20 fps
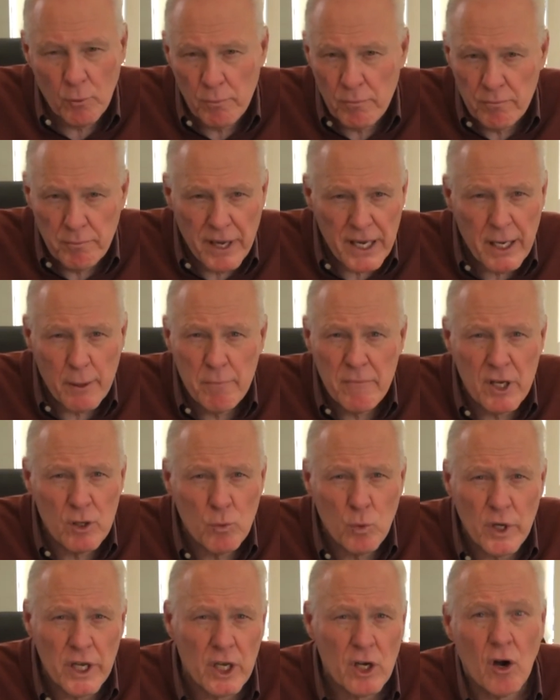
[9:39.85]
make a
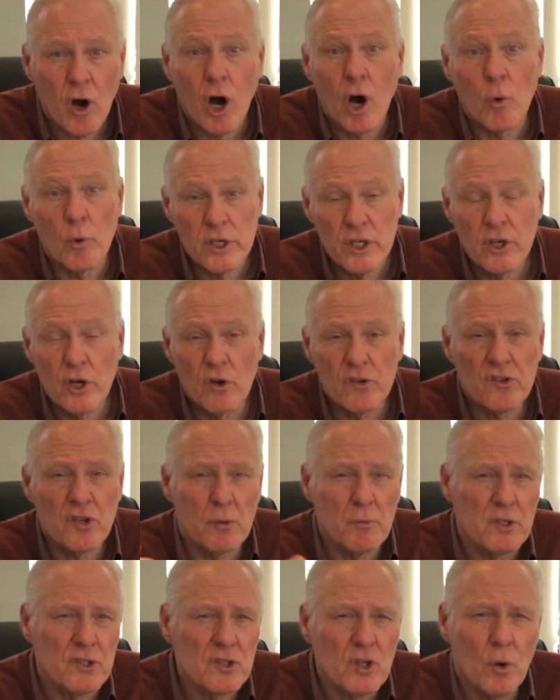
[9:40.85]
midweek call, when you know
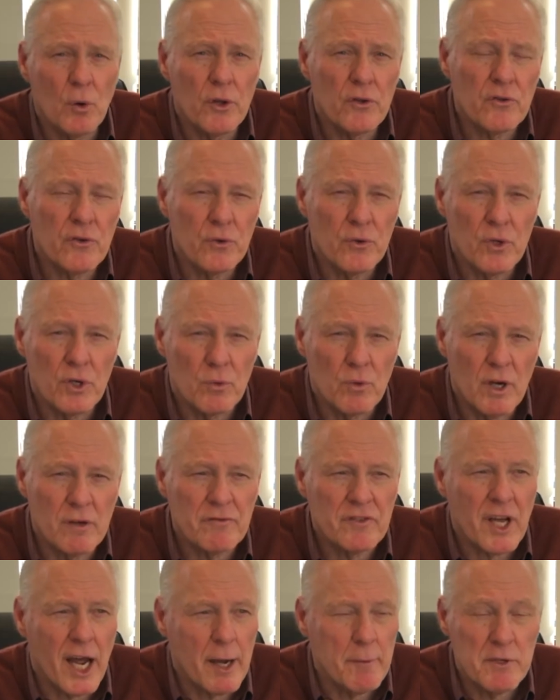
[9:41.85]
someone's going through a
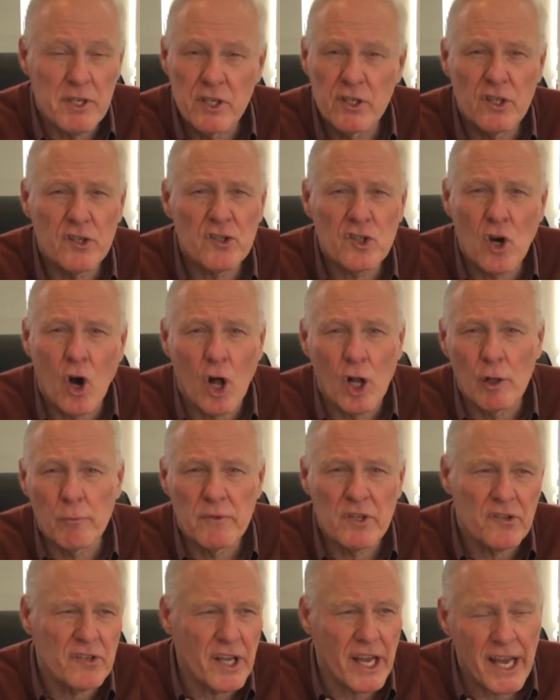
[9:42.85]
rough time and you just call them
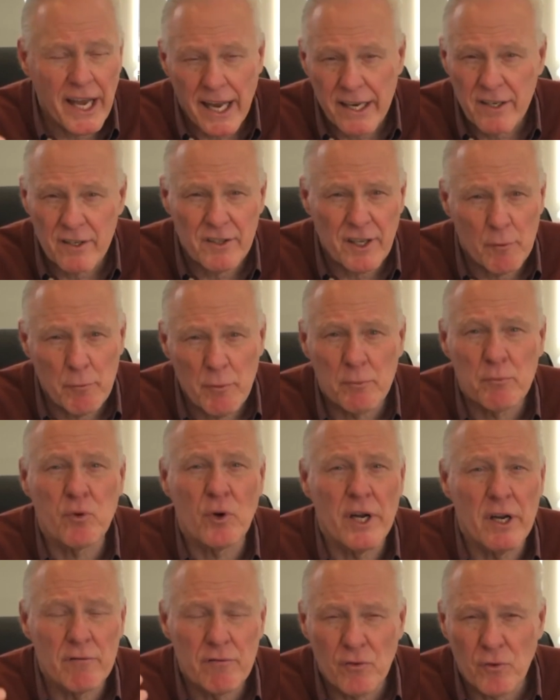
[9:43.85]
to say, hey, I've been
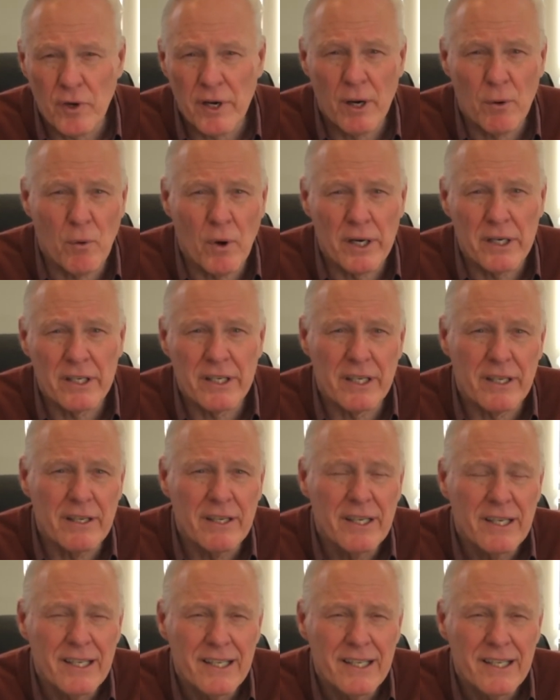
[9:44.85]
praying for you, I wanted to